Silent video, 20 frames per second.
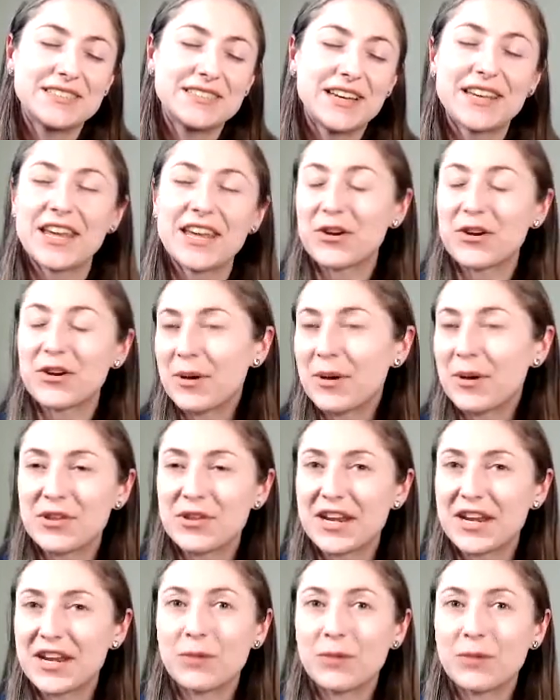I can't remember
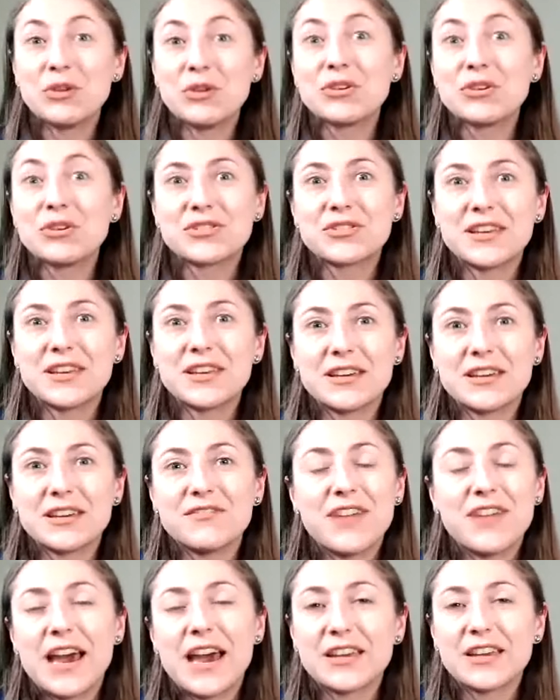the name. You use the
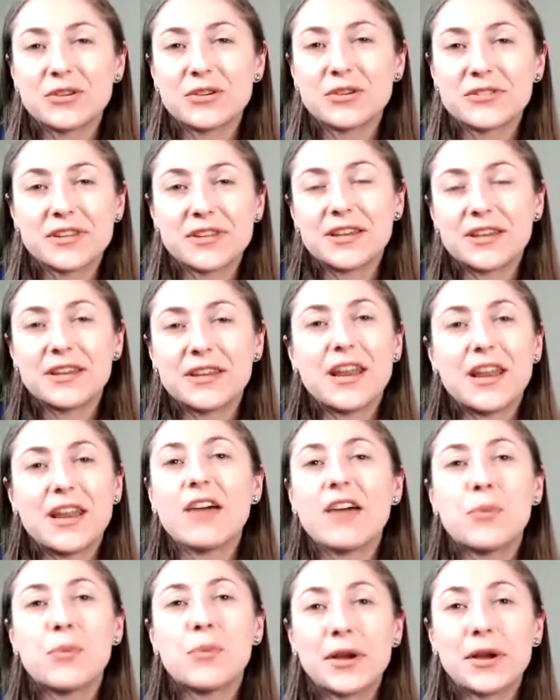values in an
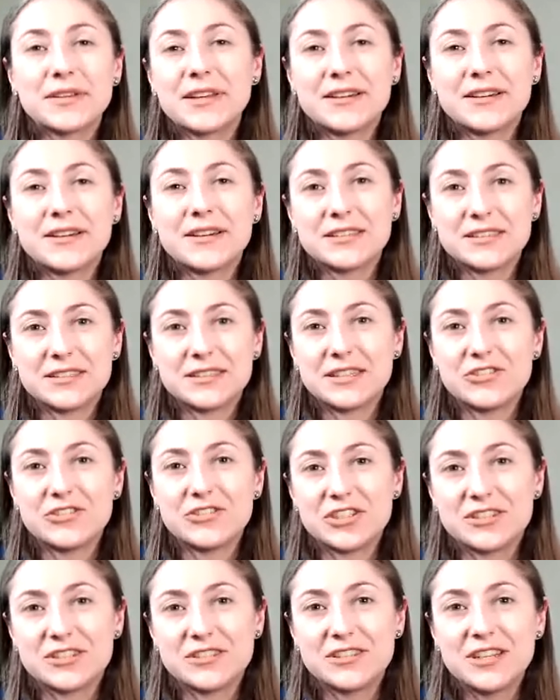F1
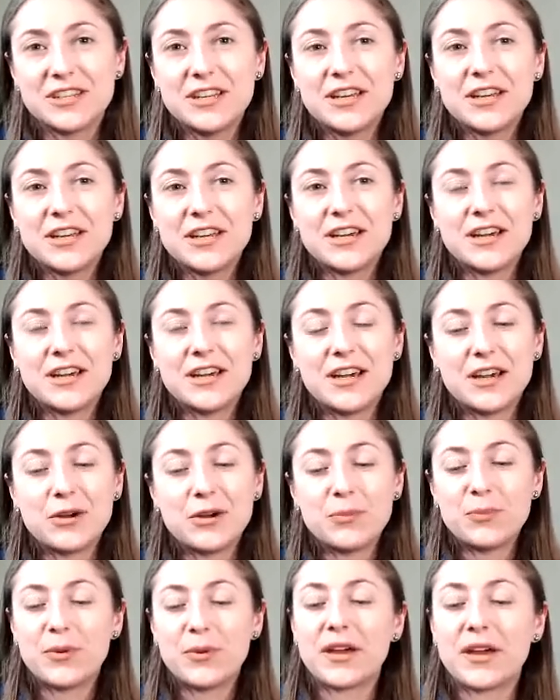calculation,
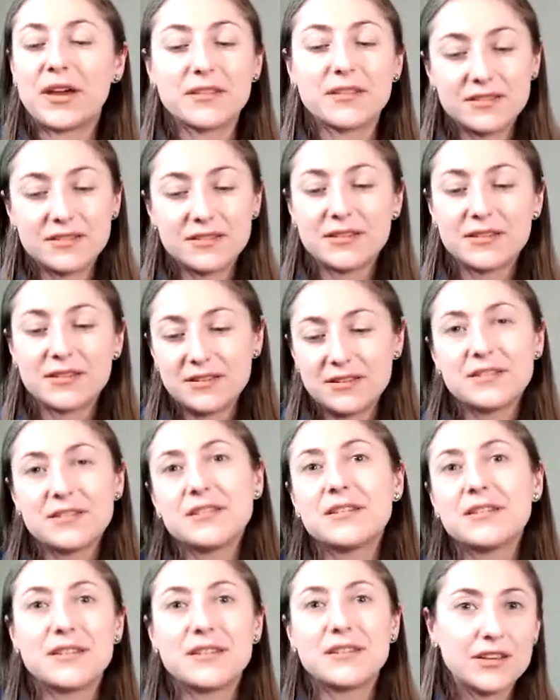but
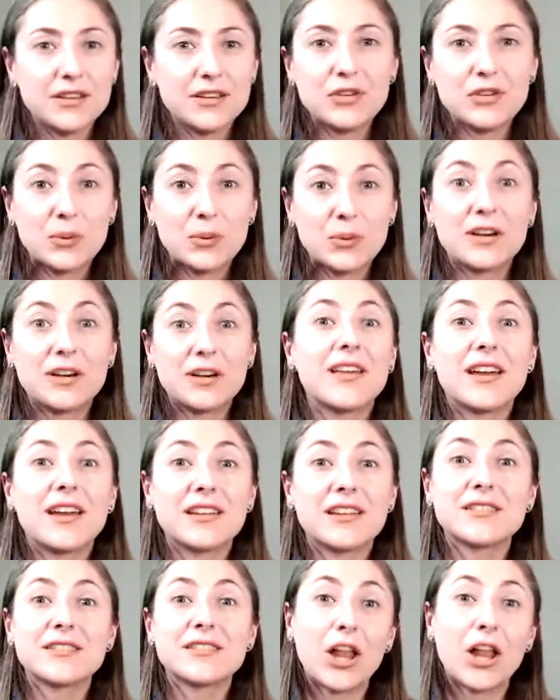if you will, that
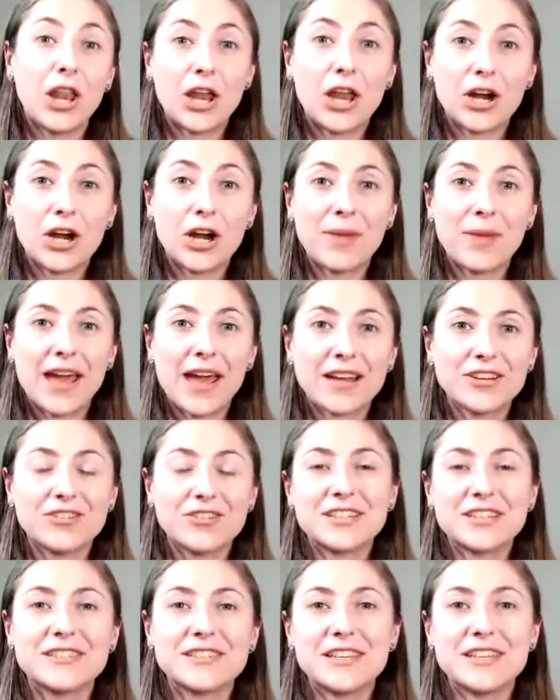is alarm
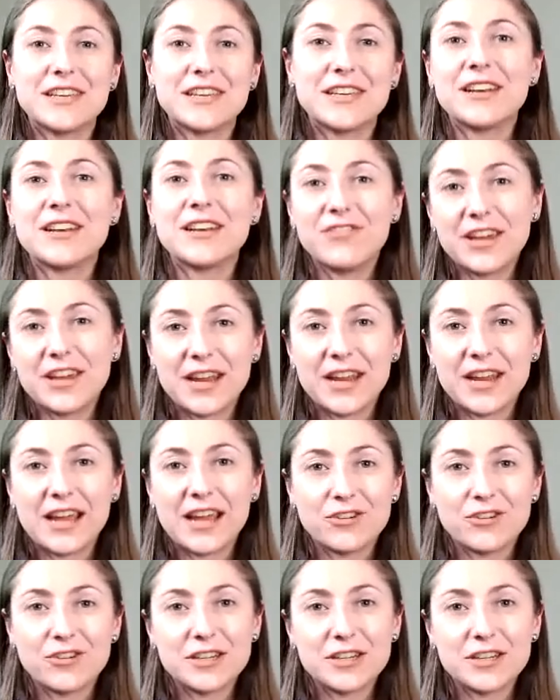accuracy and event
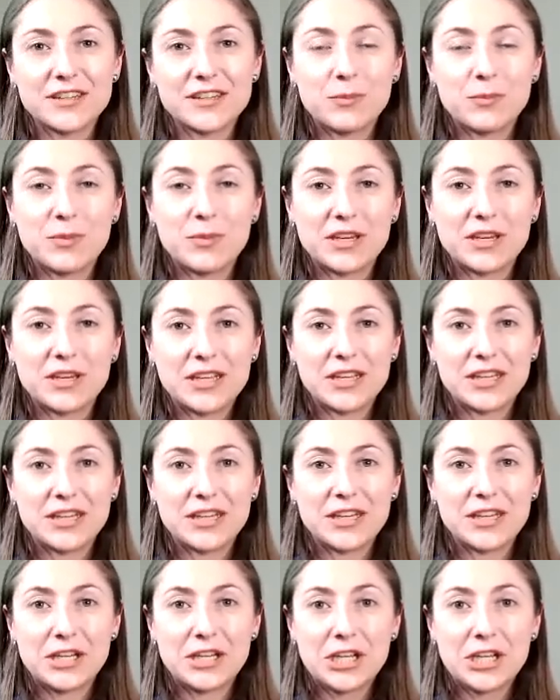accuracy, meaning